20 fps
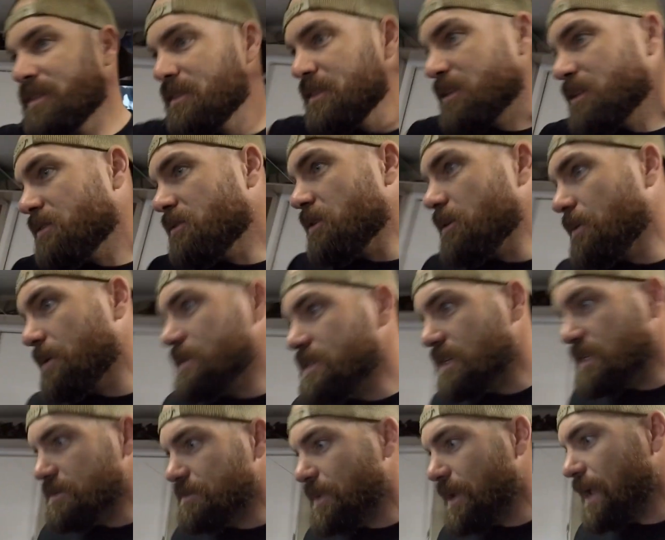really wasn't as
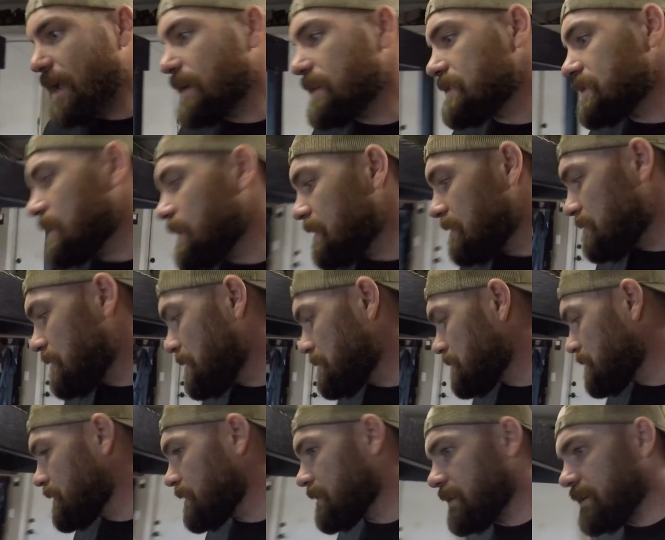bad as I remember
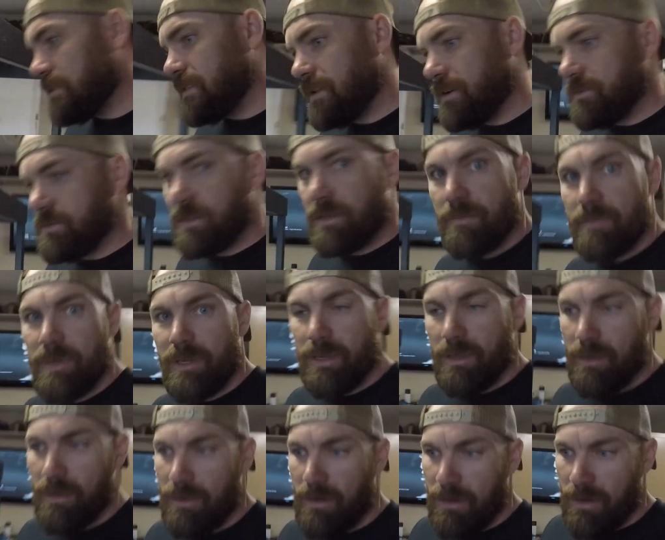it. I thought it was going to be
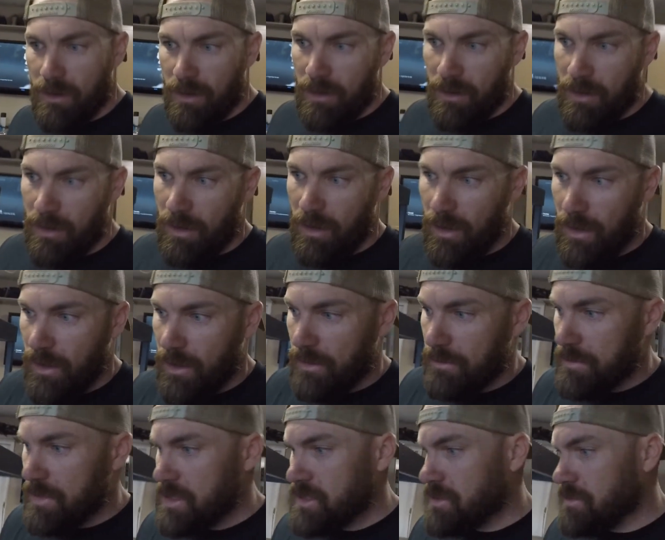
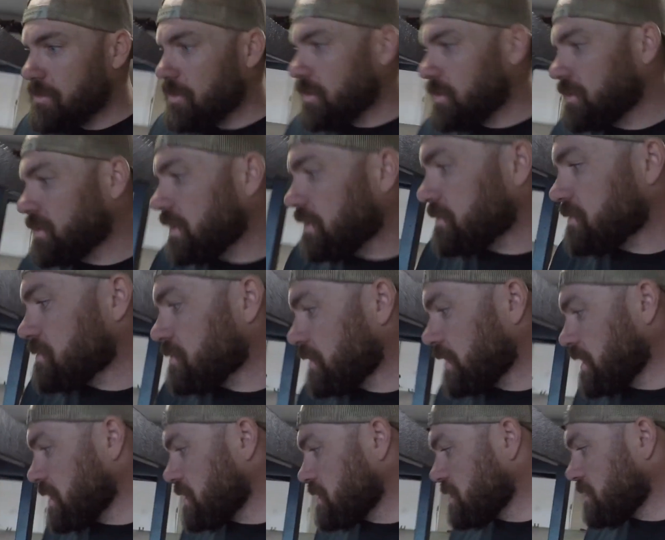miserable, and I was
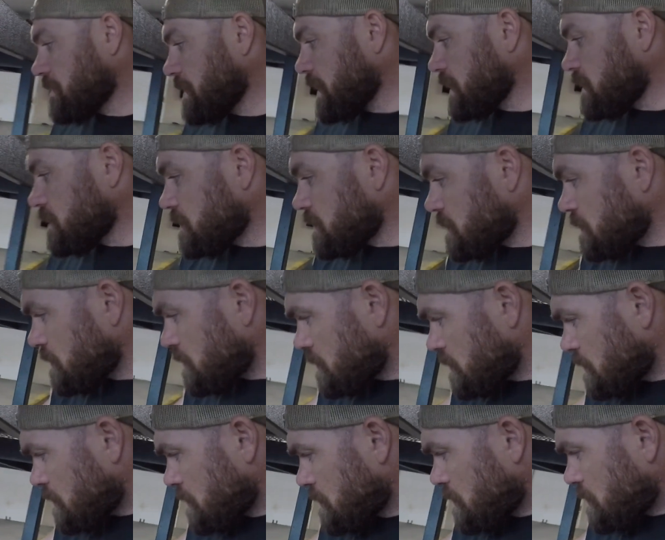really debating
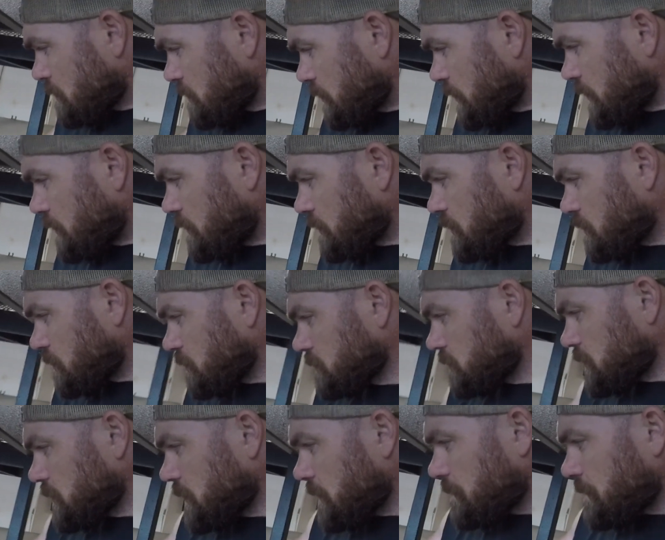letting Nicole do
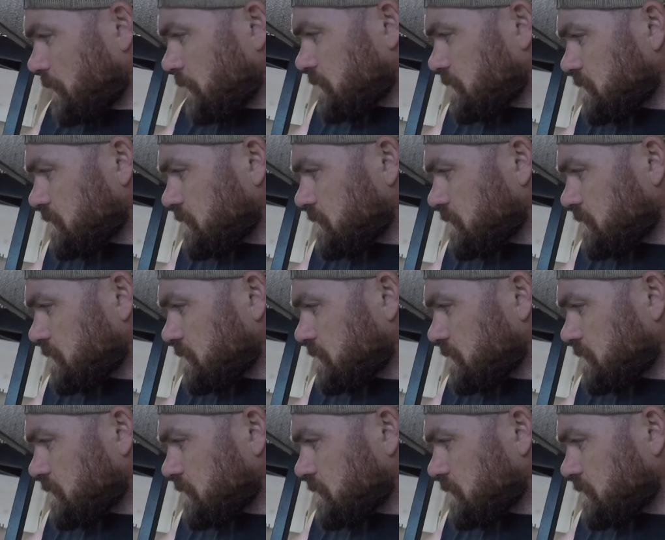it, but